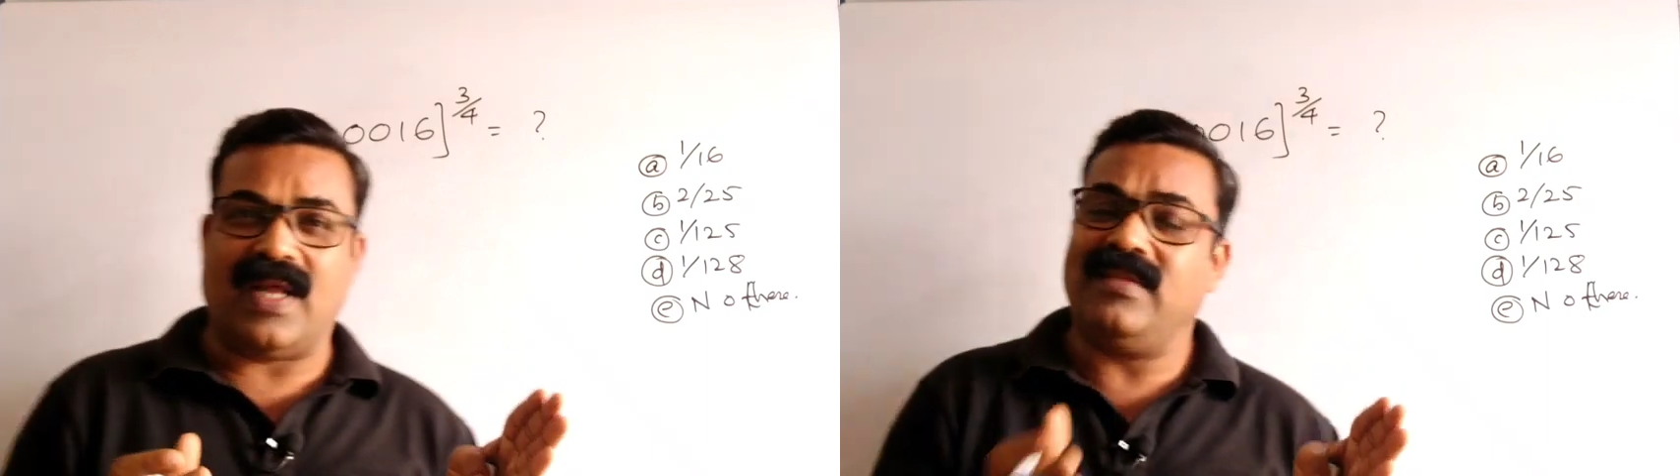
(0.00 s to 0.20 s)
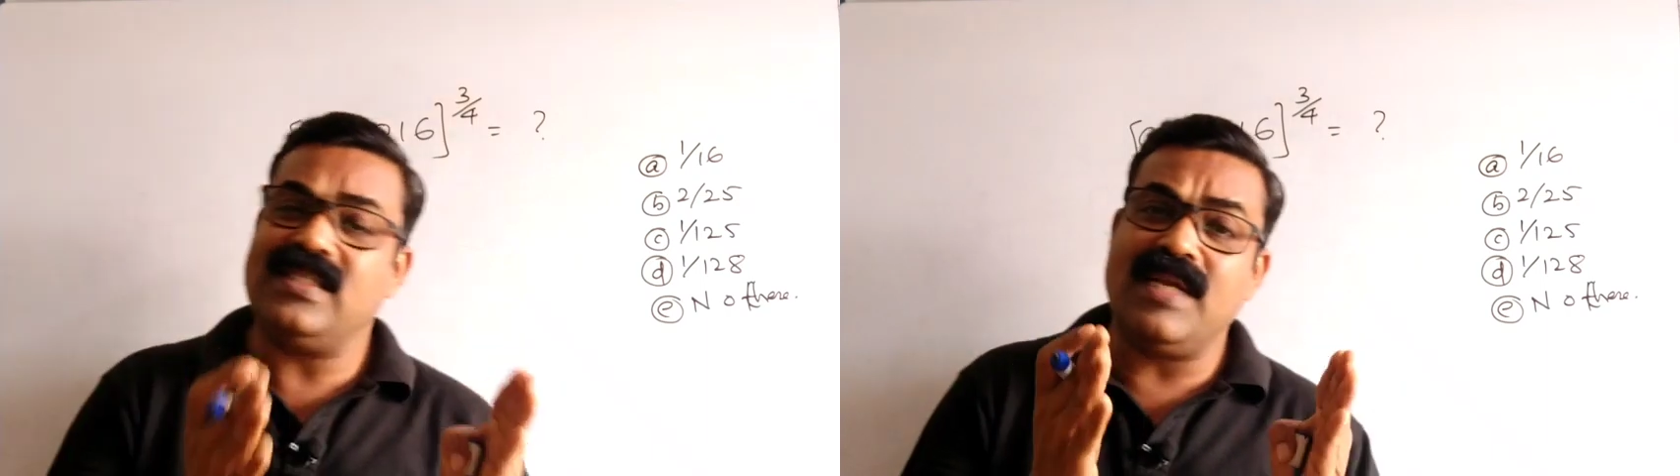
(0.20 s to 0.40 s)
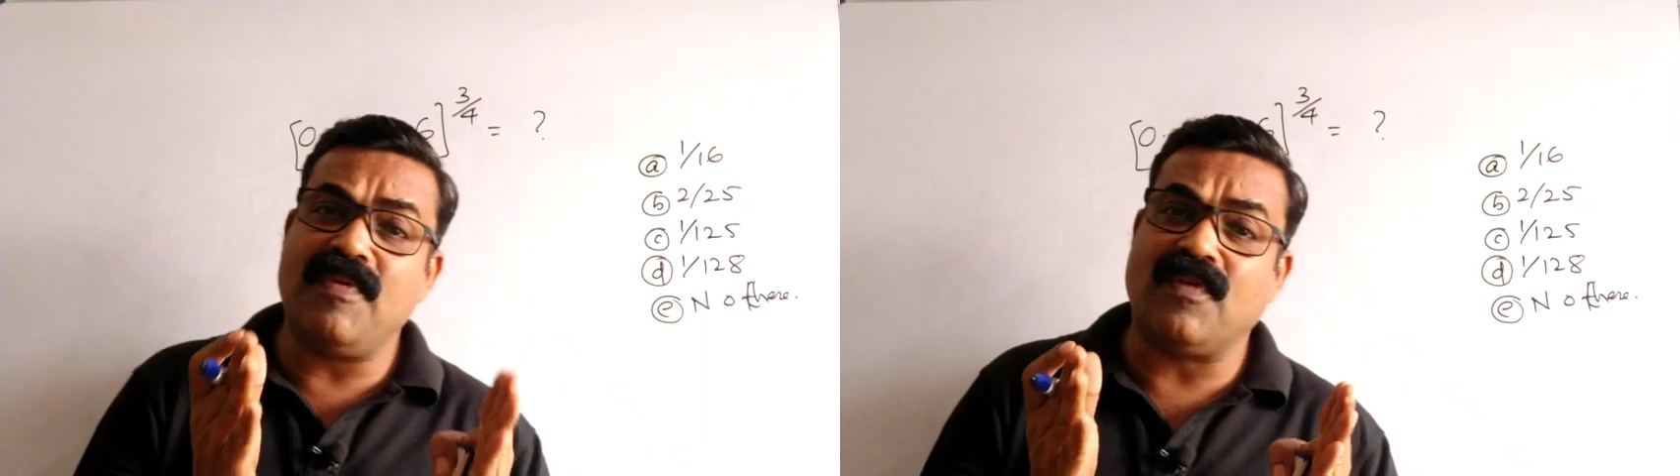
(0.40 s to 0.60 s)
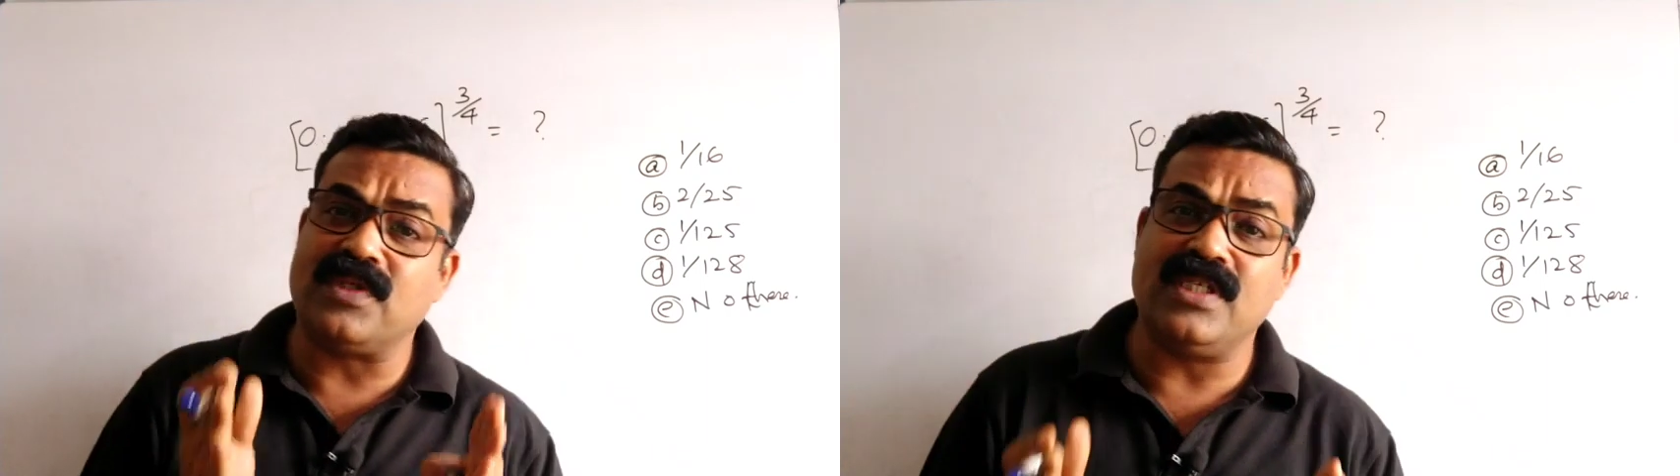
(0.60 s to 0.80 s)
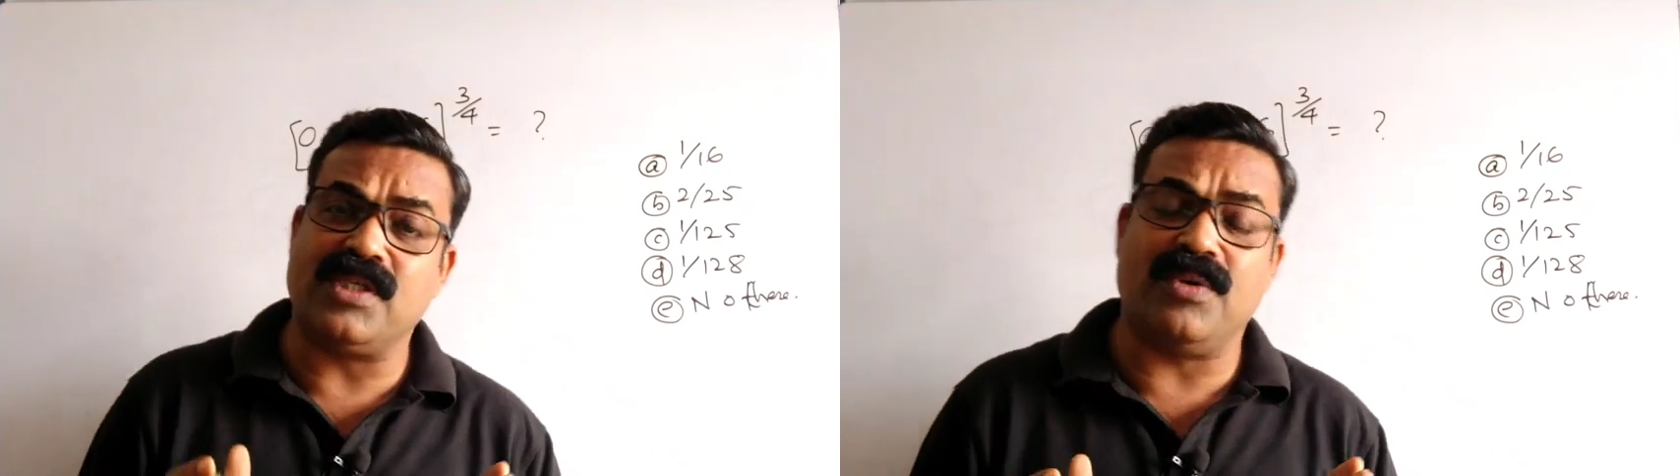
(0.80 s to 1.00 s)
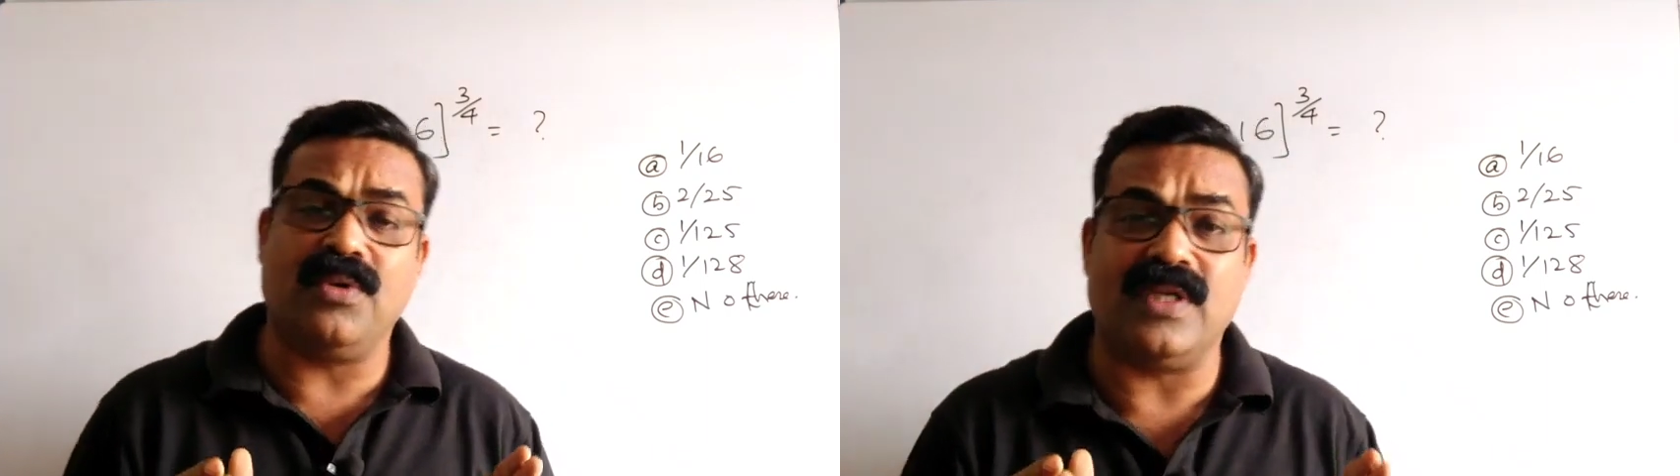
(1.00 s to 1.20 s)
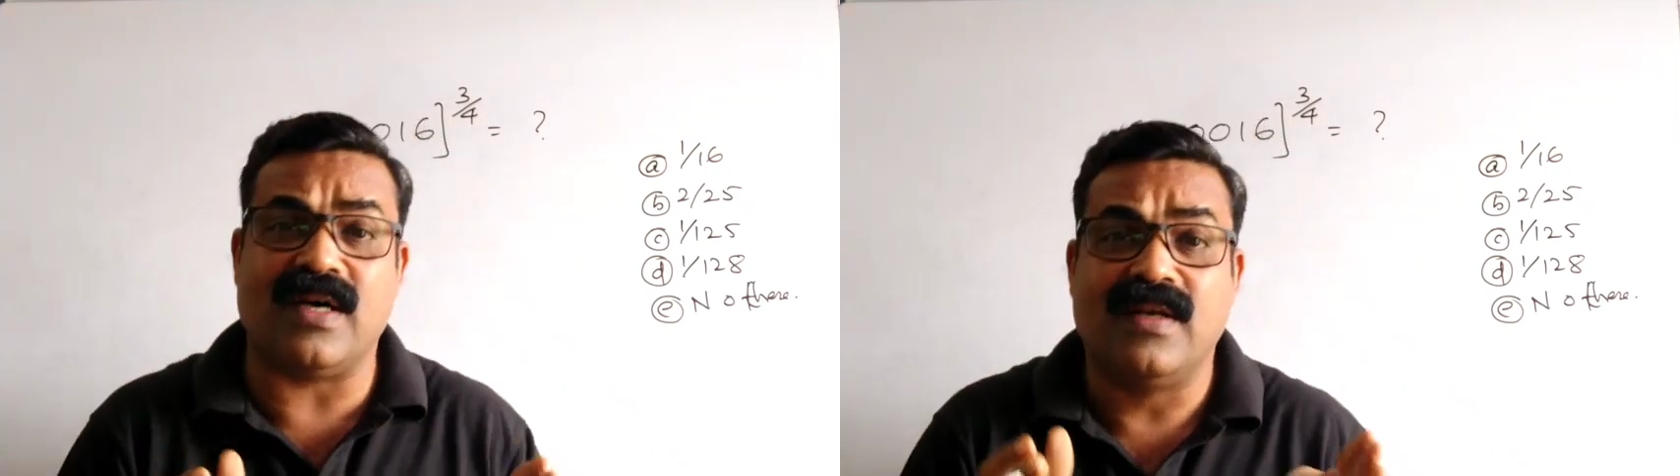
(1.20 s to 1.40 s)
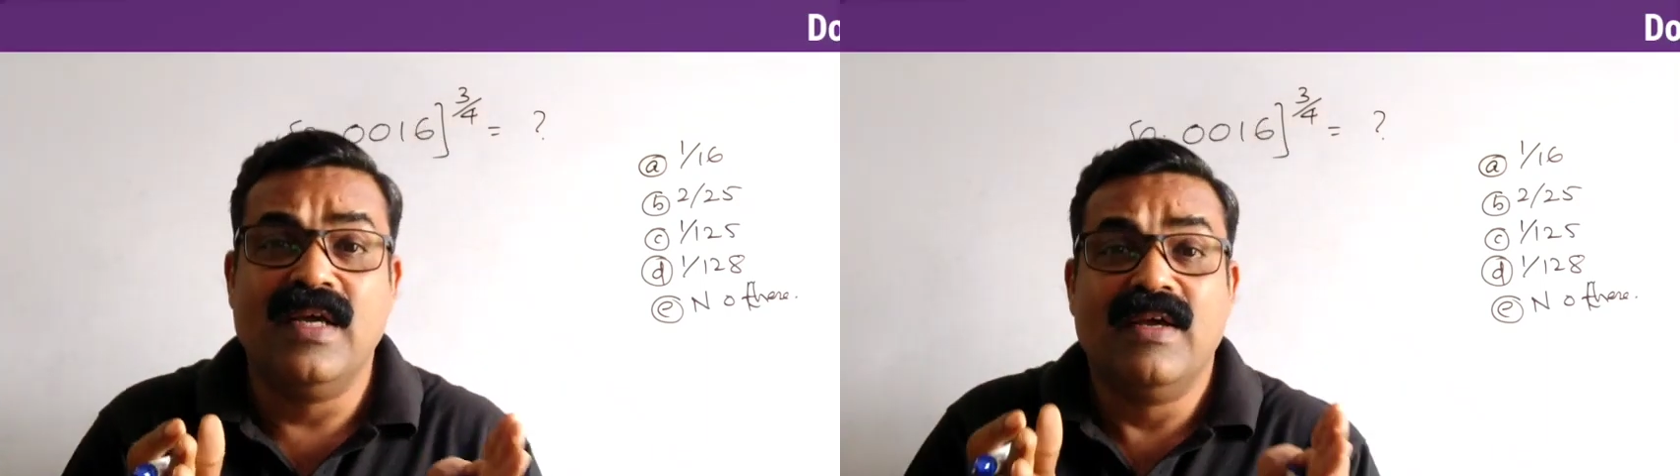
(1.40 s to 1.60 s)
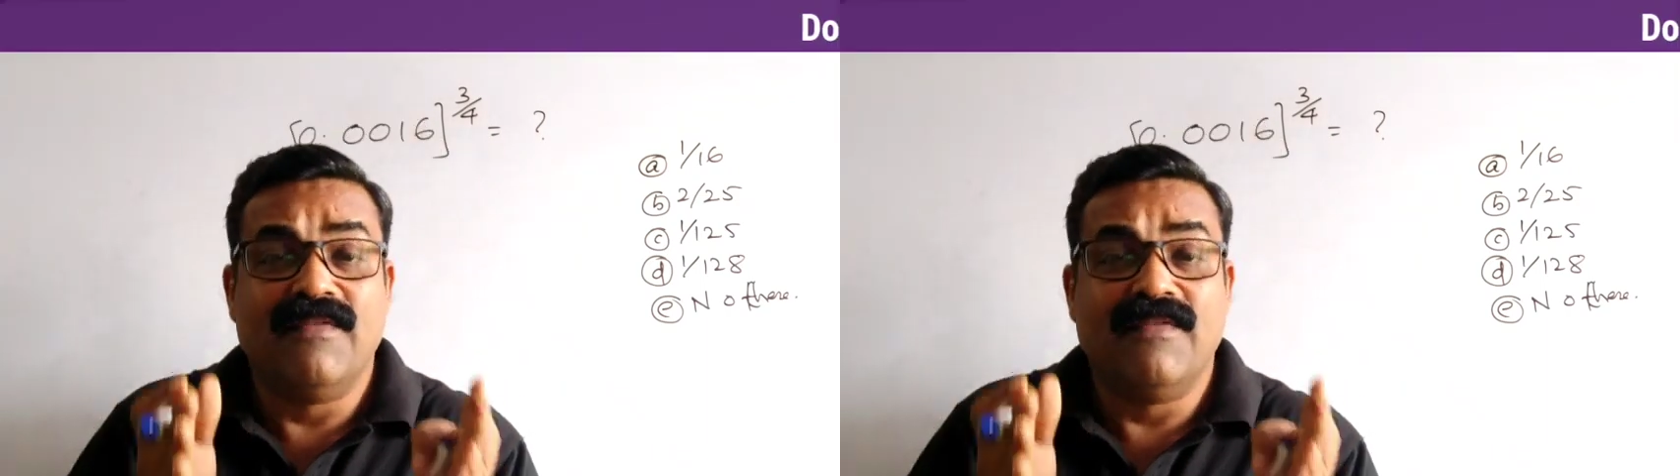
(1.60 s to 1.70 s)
and this type of questions, it are